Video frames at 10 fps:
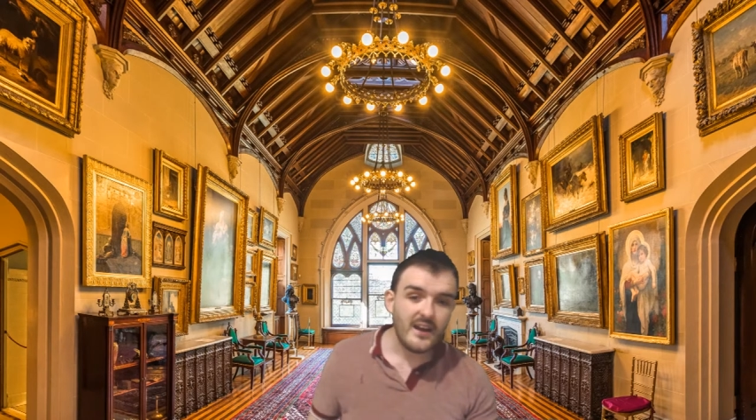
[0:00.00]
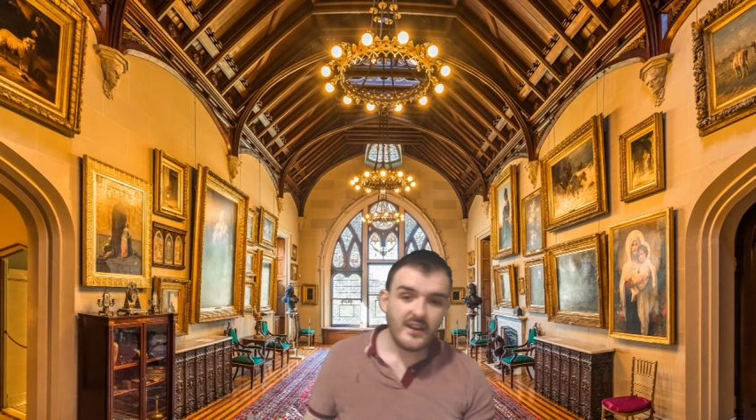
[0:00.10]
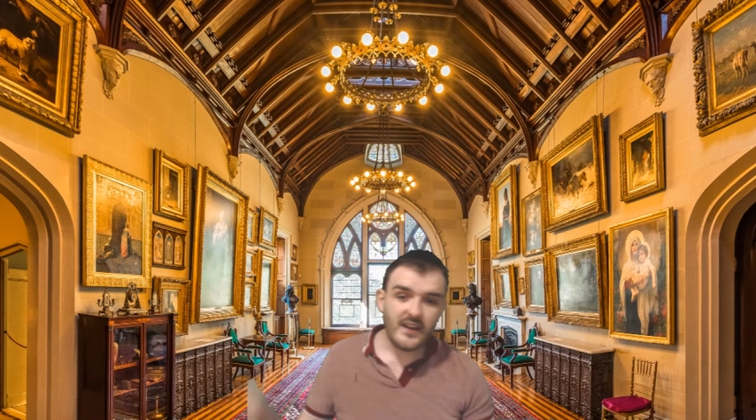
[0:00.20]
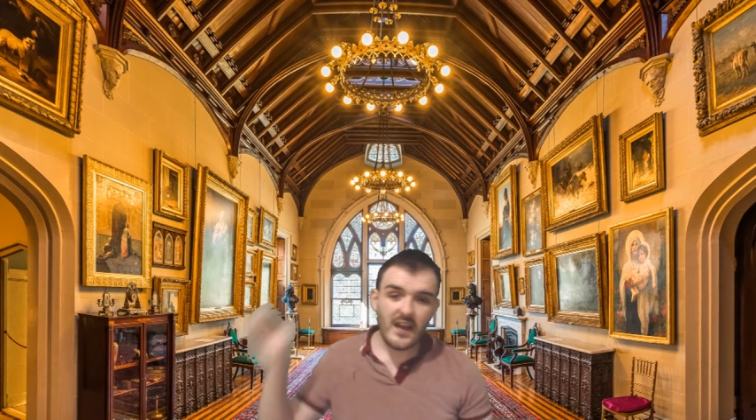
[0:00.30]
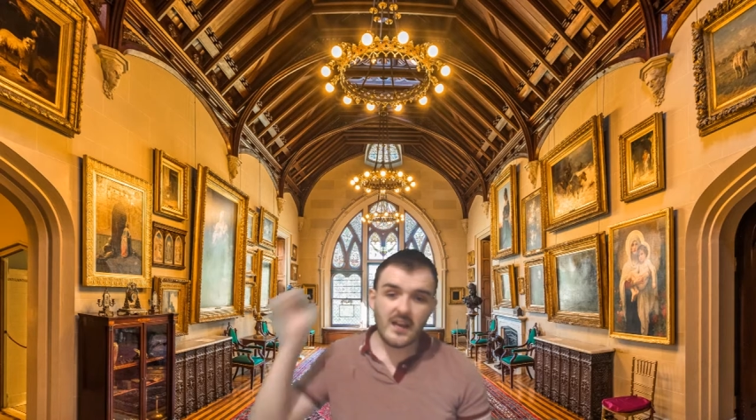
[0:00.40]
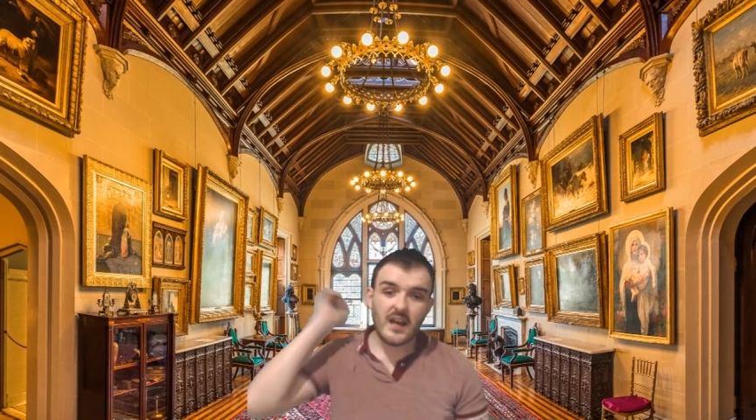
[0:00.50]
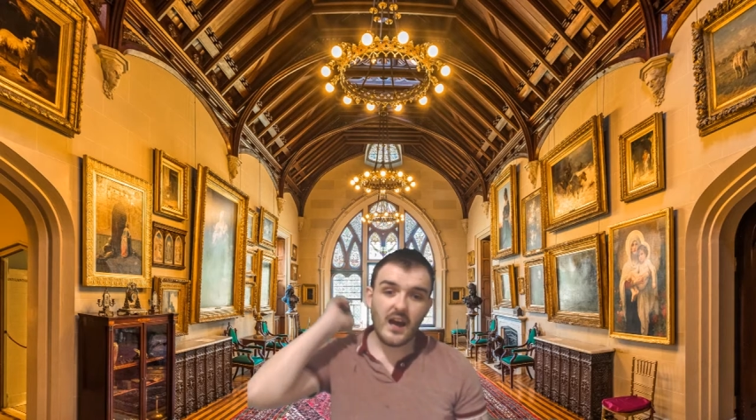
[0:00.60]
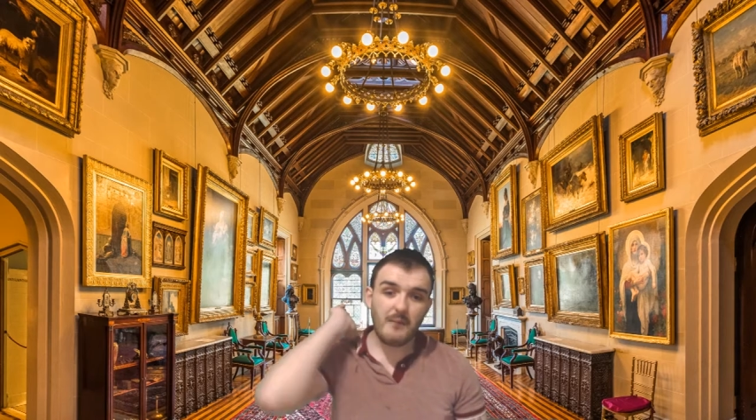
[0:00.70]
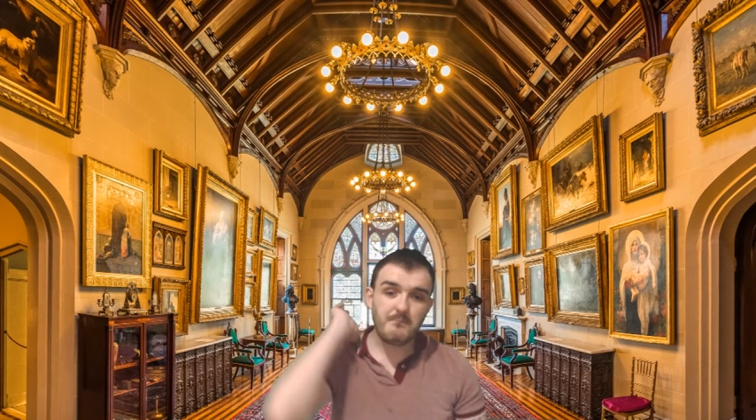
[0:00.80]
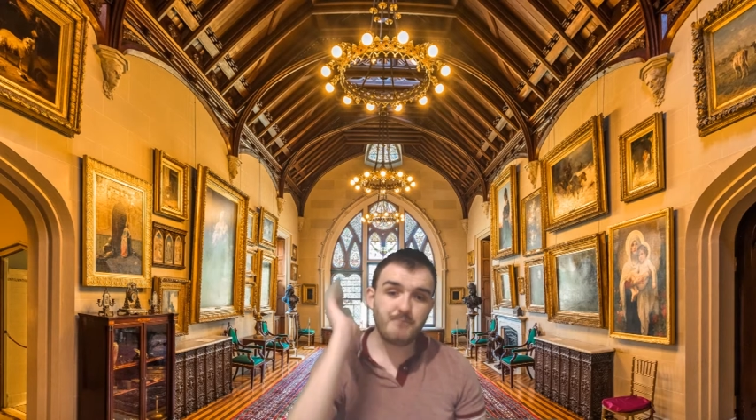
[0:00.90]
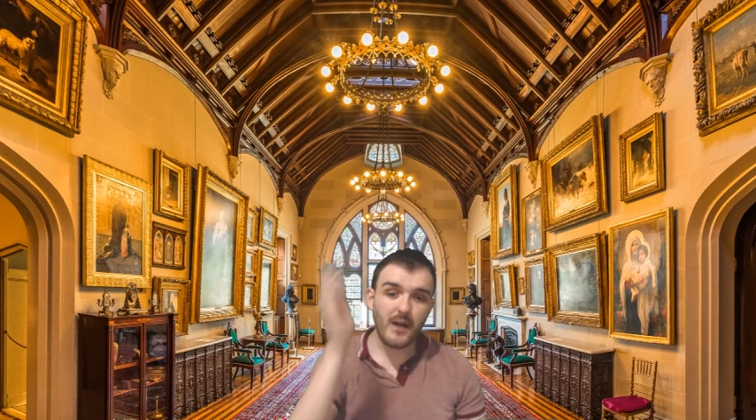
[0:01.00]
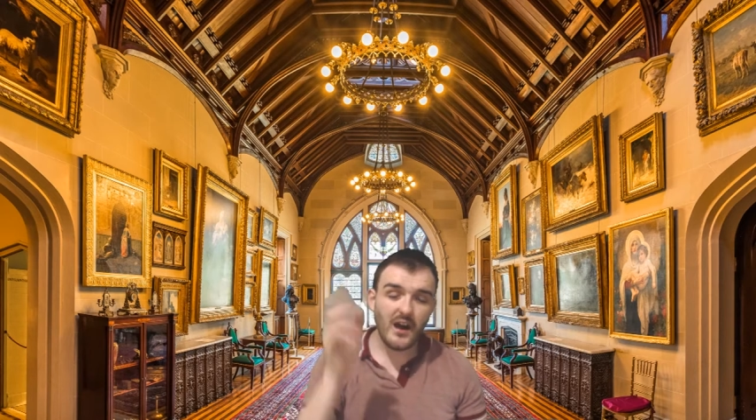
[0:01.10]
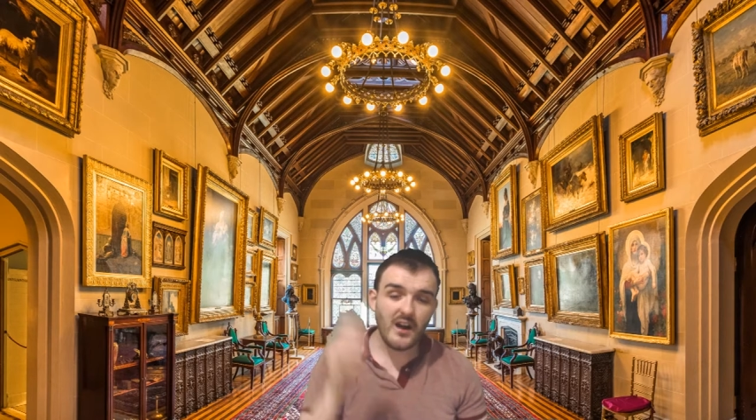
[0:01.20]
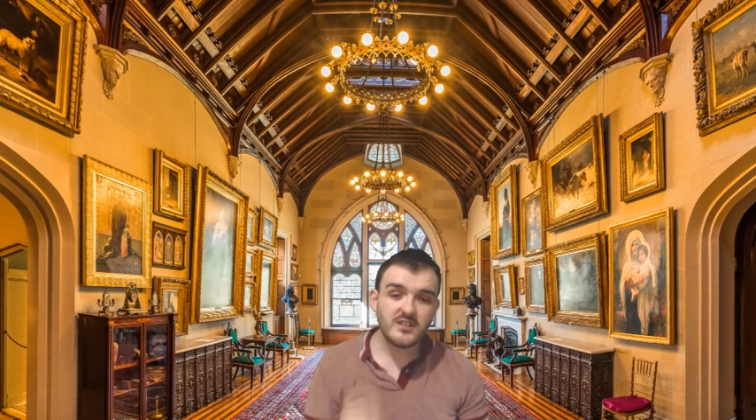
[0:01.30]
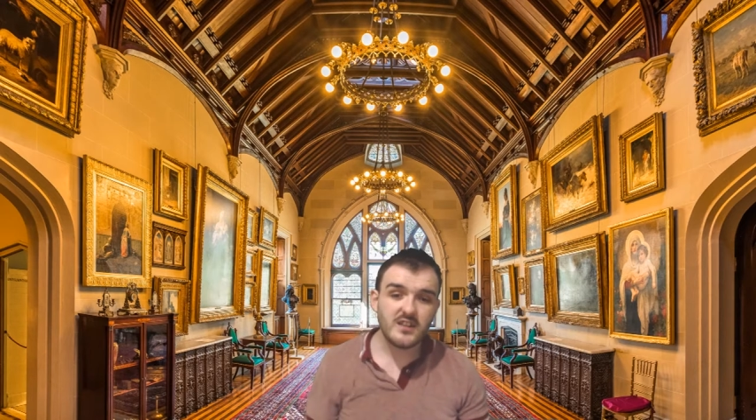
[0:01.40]
They come
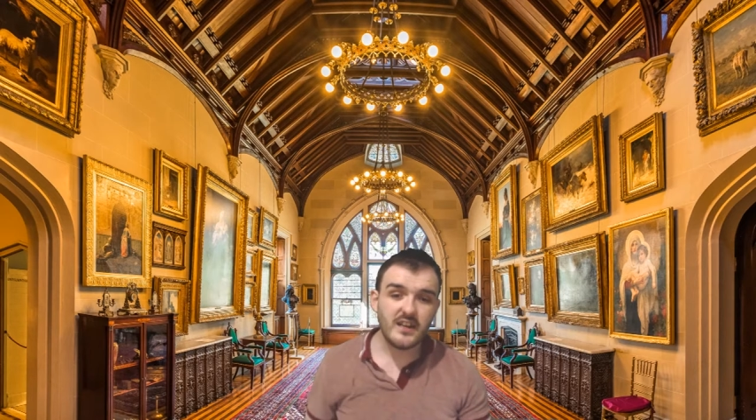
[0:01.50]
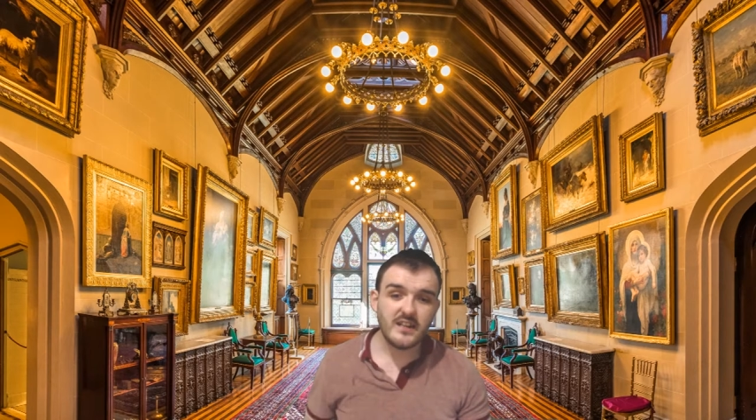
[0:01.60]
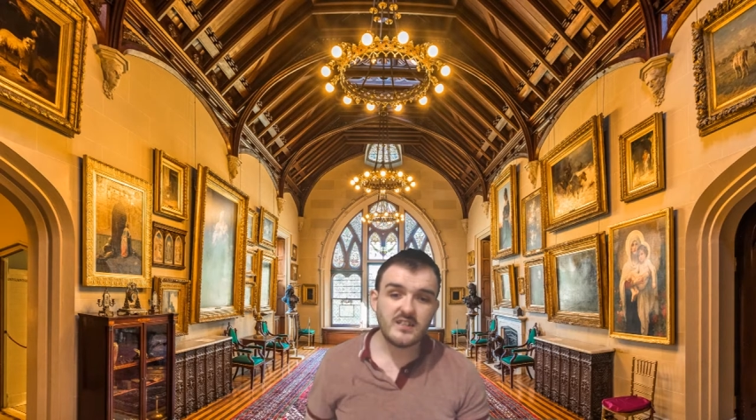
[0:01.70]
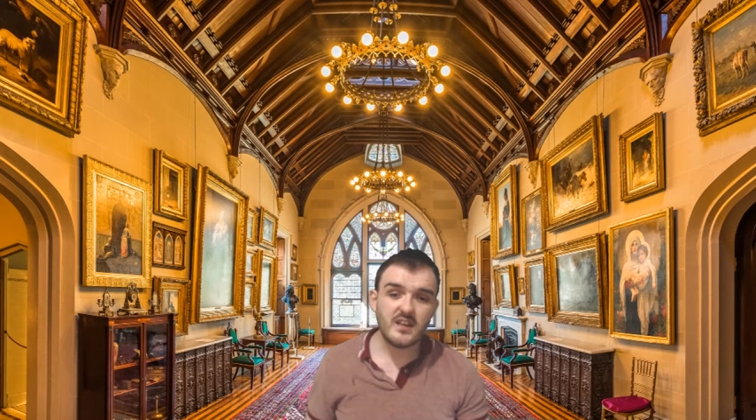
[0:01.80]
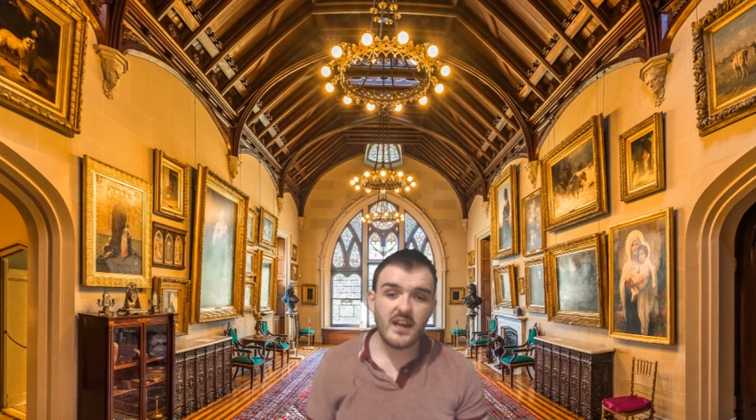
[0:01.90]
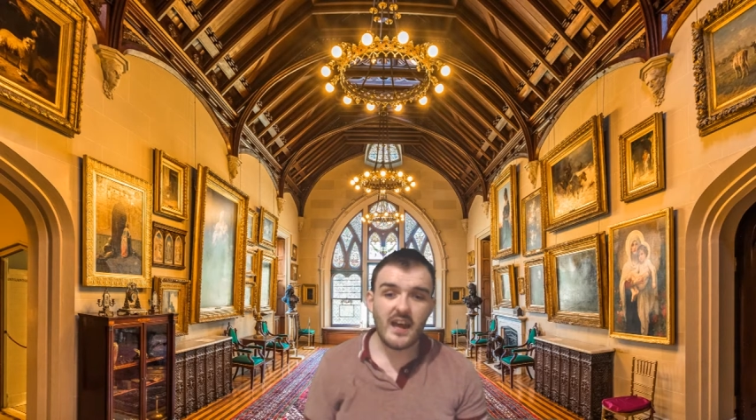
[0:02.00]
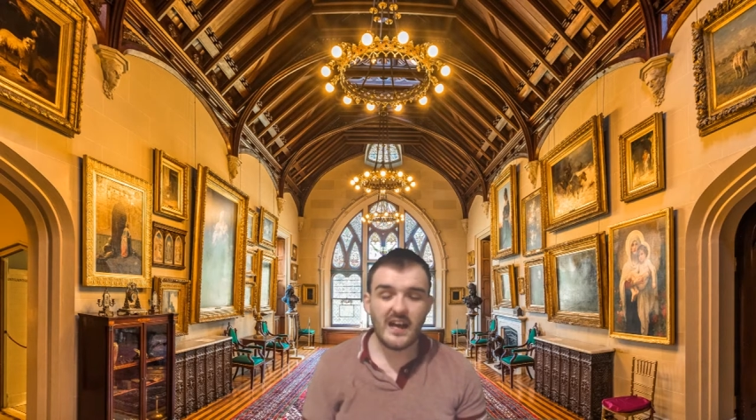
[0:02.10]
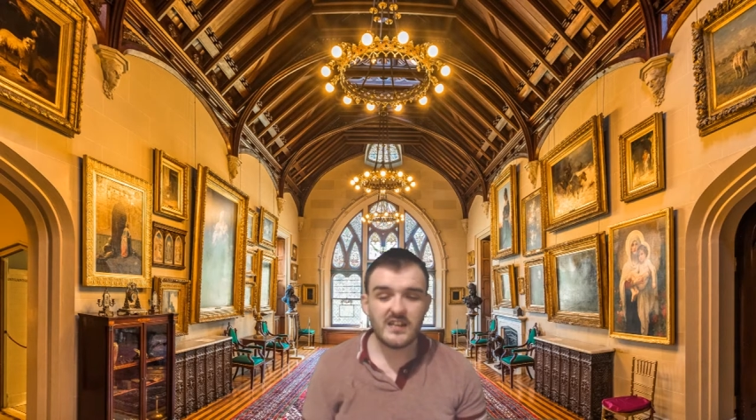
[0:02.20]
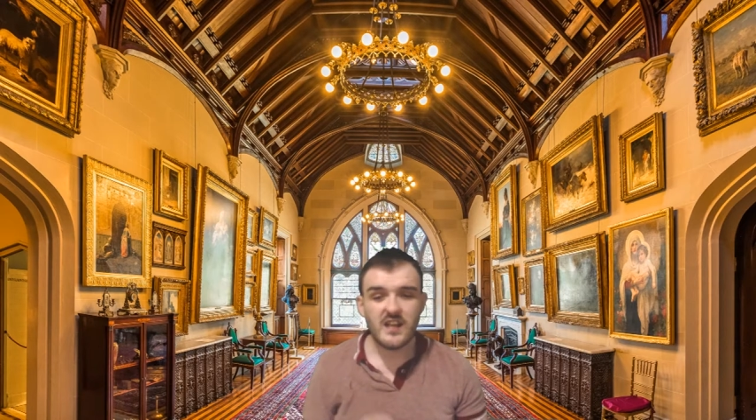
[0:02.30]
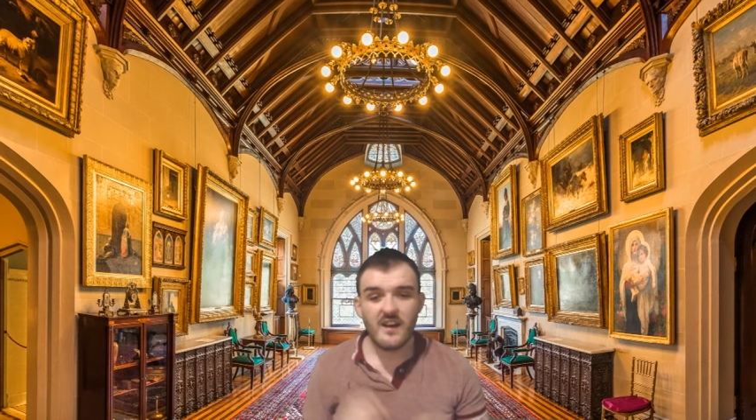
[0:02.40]
barging into the house